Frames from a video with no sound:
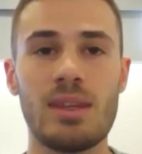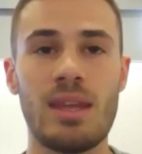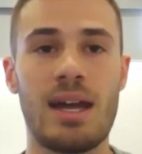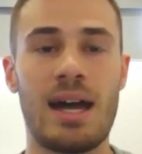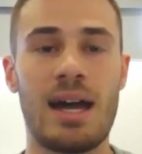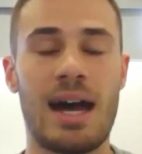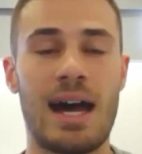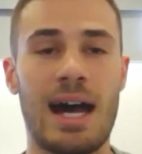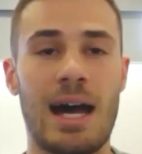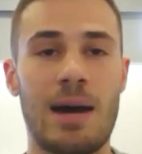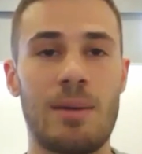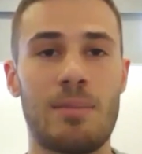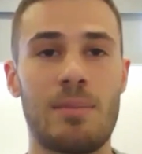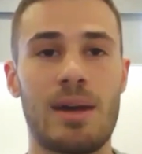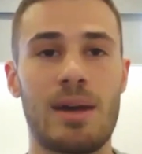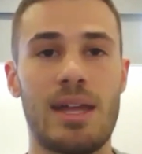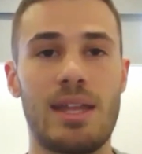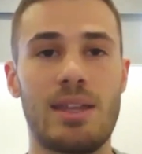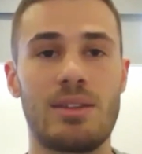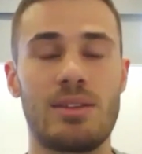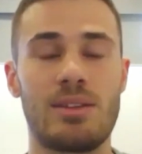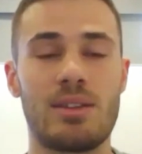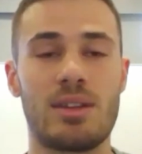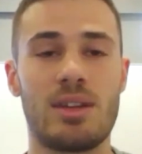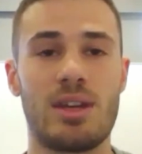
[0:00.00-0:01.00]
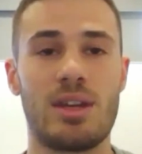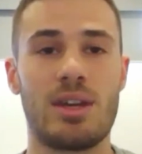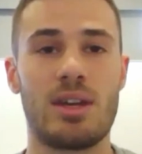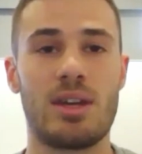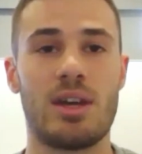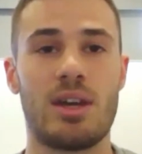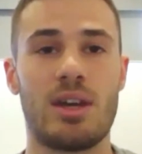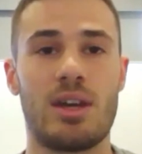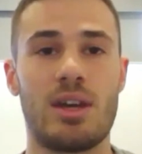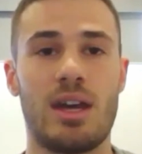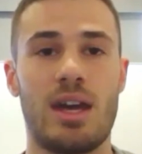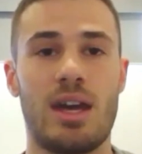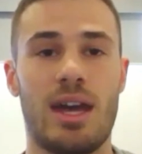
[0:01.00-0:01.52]
Um, and
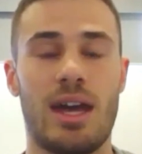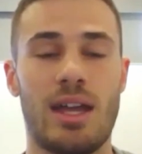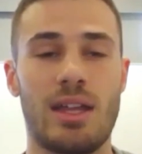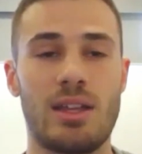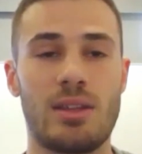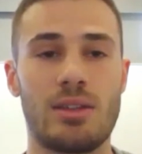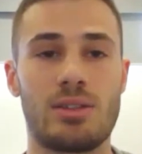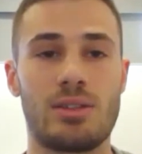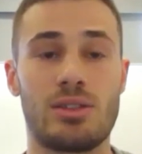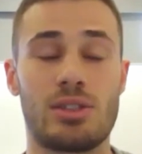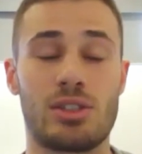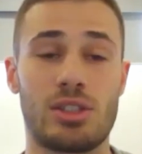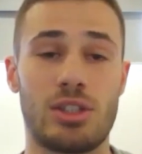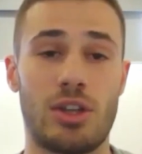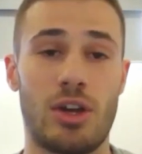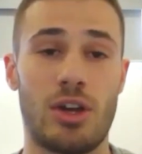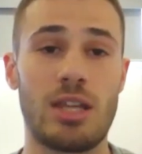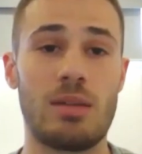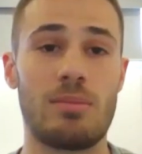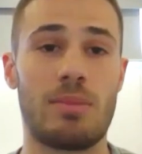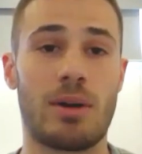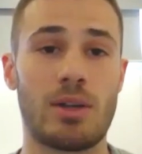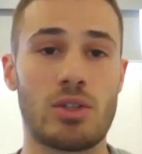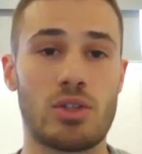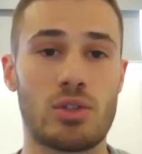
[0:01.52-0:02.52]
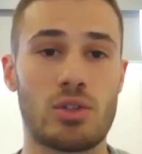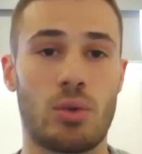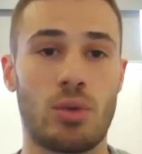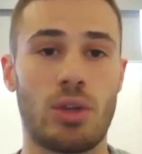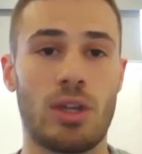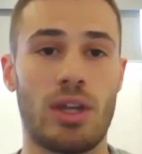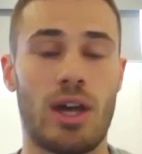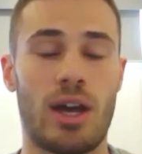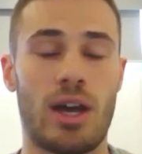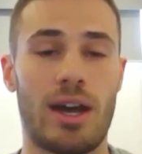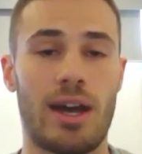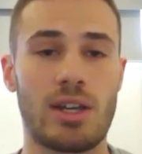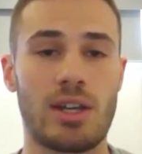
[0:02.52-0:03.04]
and slowly but
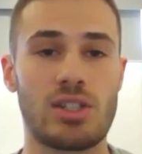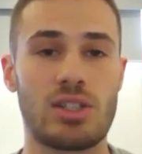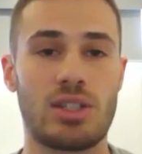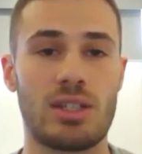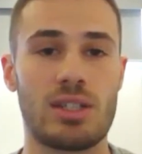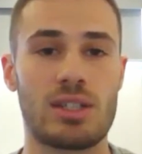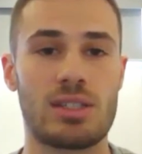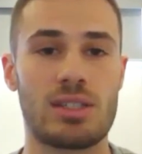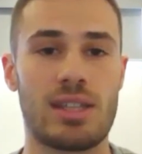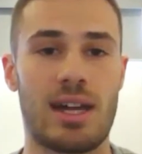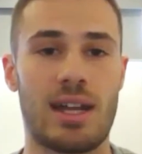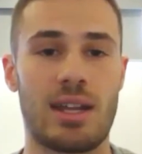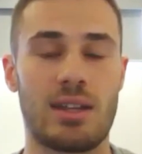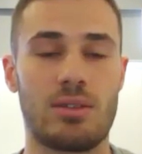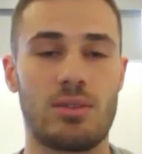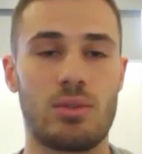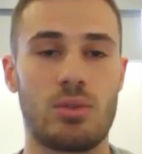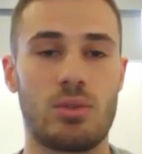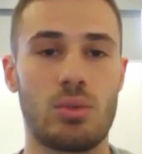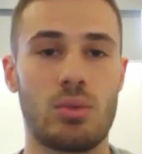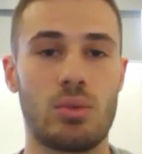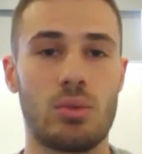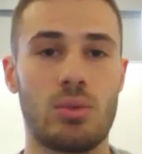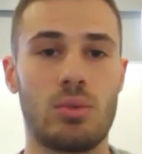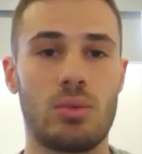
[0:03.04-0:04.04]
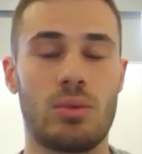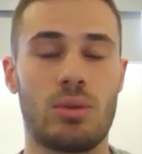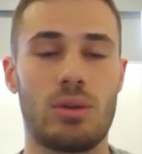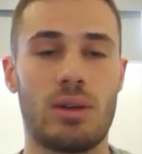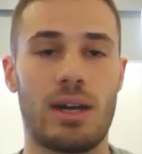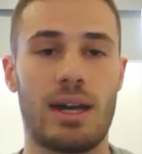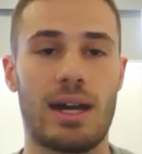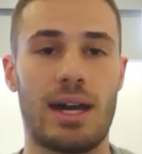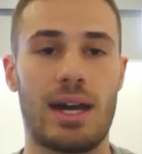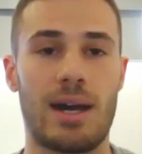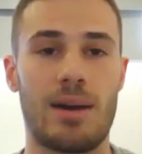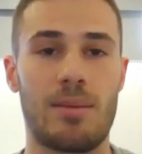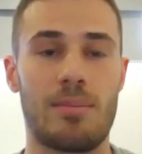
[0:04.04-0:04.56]
surely, I actually started to
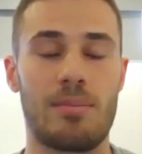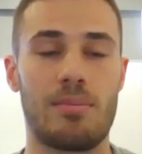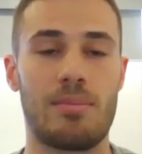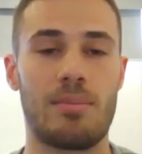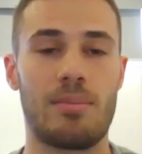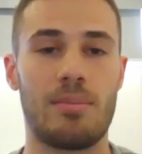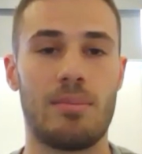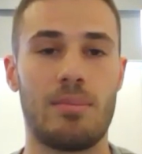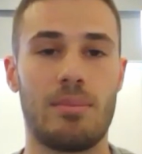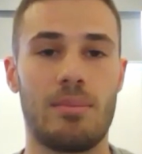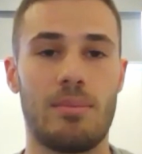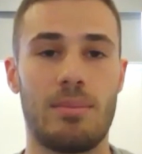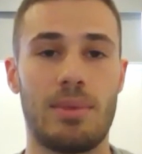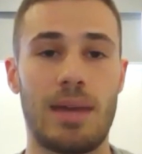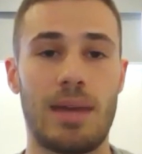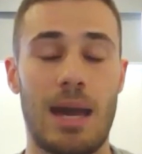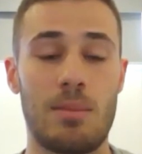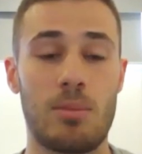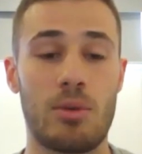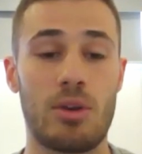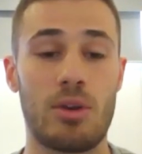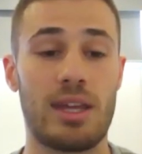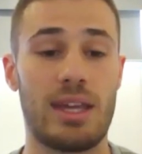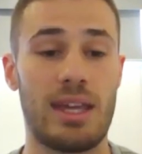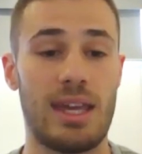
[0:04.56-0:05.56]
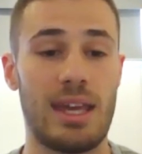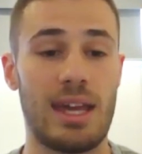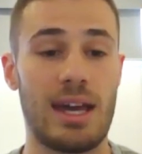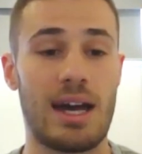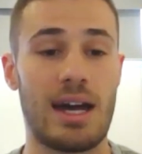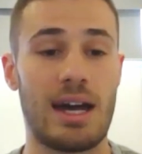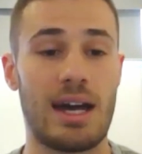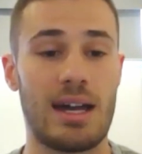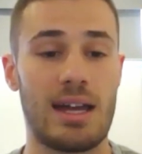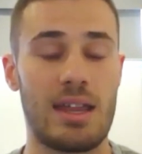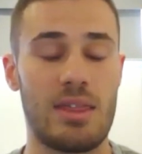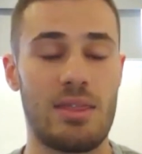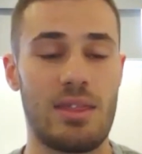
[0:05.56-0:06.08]
um, be able to hear
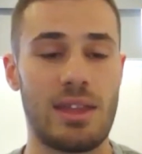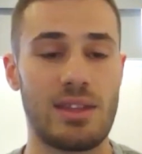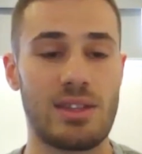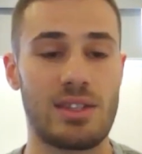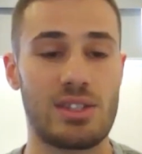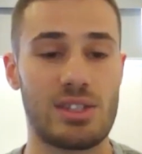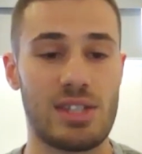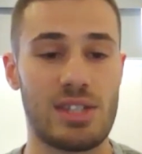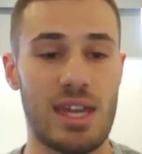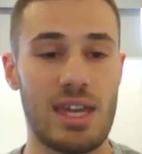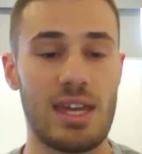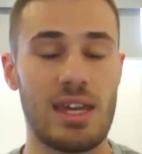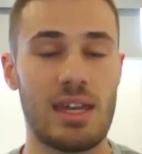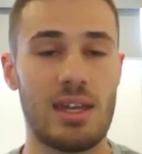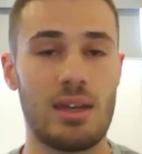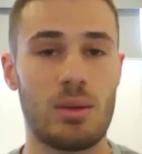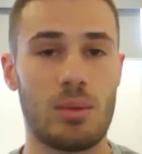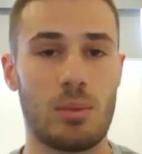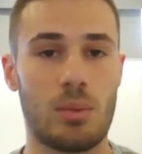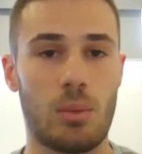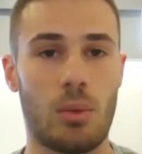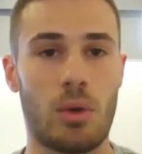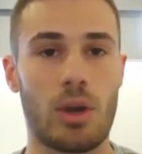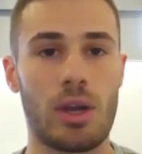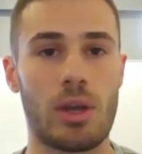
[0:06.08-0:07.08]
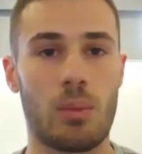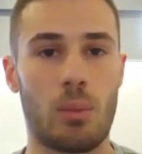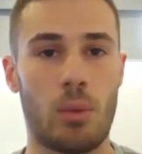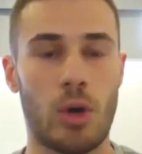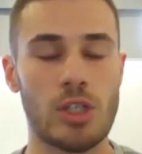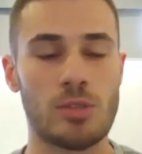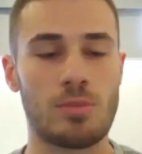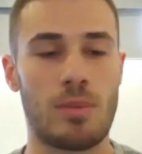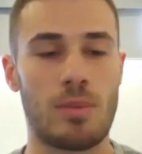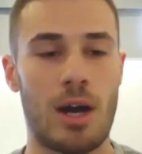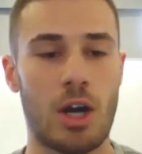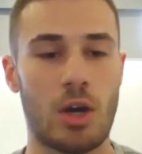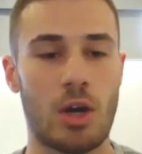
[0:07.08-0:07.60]
and then see what it
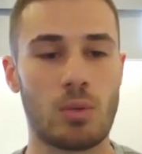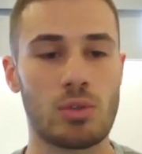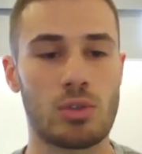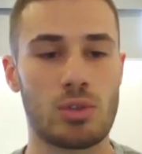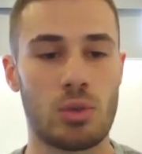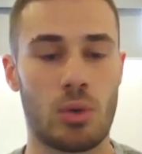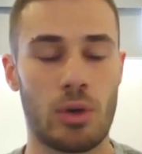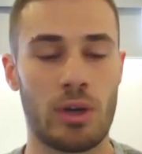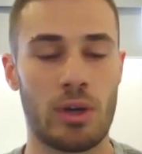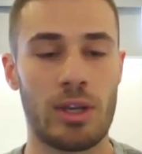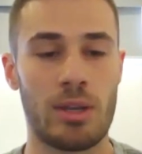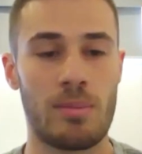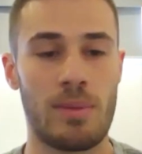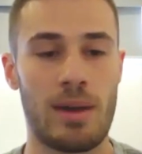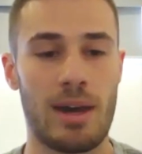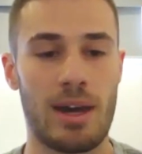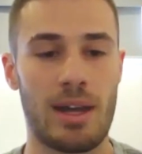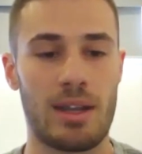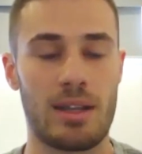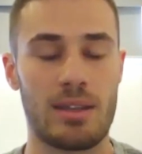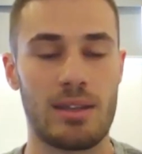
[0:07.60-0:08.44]
was my uncle was talking about.